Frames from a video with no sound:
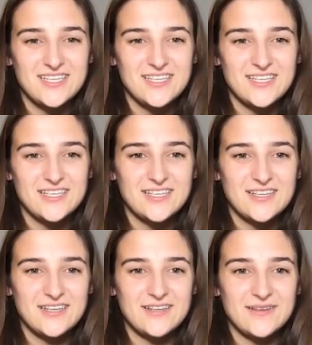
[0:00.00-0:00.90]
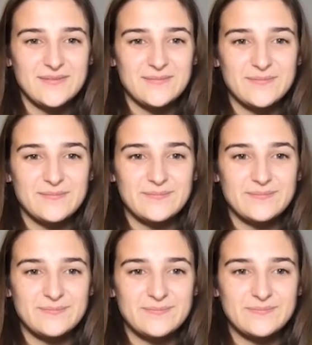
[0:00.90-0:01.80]

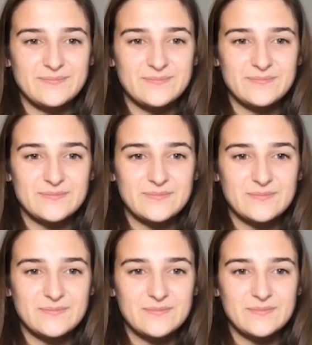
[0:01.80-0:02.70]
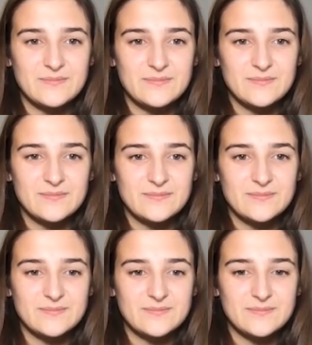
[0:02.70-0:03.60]

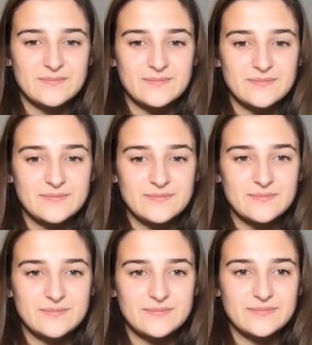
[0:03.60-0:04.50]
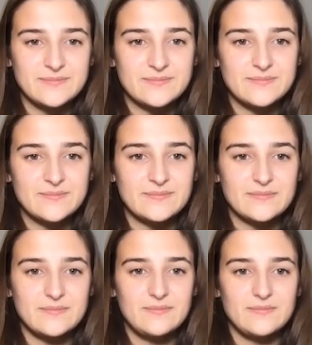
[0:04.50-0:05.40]

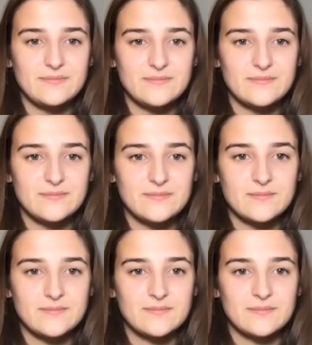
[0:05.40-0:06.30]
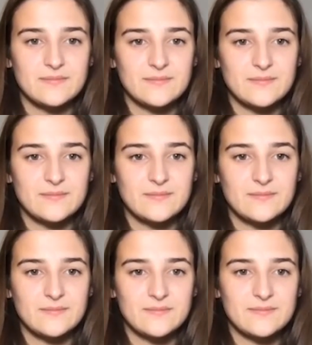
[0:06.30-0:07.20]
This person isn't speaking.